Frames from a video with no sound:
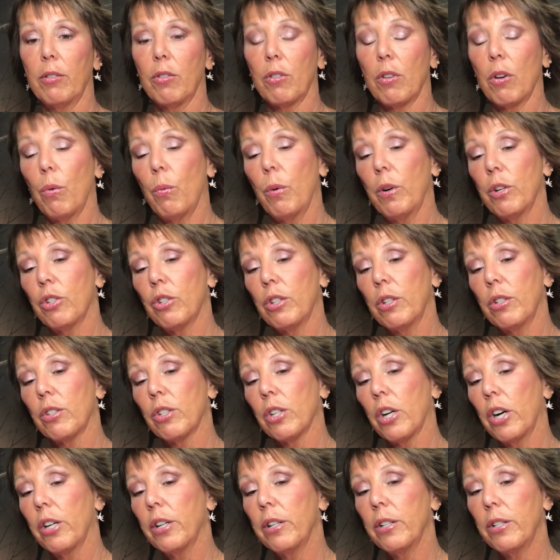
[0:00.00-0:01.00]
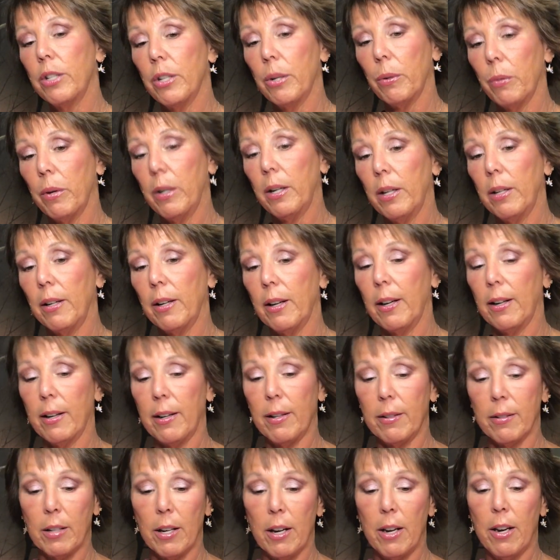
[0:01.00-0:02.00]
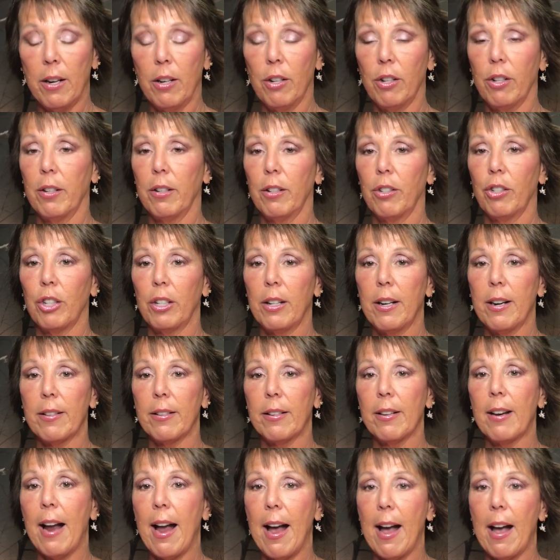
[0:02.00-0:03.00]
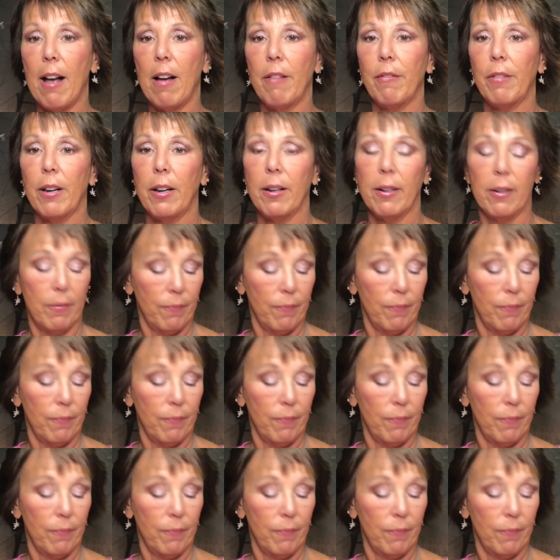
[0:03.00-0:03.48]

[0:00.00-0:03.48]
So what she started doing is she doesn't have,